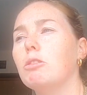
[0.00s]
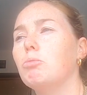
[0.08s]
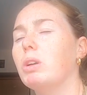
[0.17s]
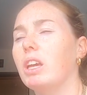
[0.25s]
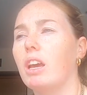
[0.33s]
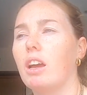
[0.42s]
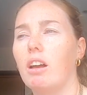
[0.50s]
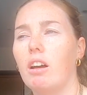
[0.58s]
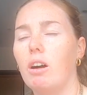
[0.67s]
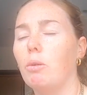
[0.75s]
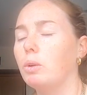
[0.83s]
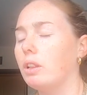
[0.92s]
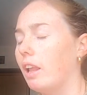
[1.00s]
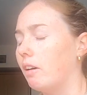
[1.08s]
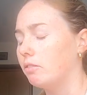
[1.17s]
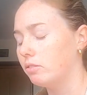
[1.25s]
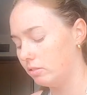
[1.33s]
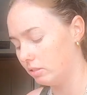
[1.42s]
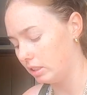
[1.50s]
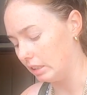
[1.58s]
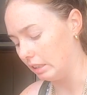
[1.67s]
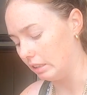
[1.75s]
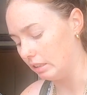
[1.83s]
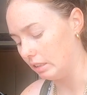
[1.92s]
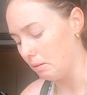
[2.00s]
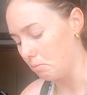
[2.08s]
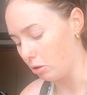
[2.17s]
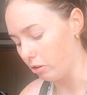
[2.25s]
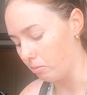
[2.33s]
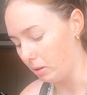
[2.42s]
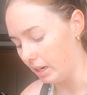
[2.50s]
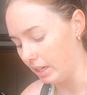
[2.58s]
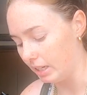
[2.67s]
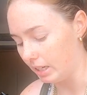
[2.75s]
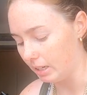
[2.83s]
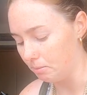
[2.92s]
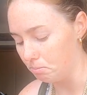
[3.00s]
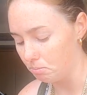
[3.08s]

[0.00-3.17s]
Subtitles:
But yeah, I would love to improve my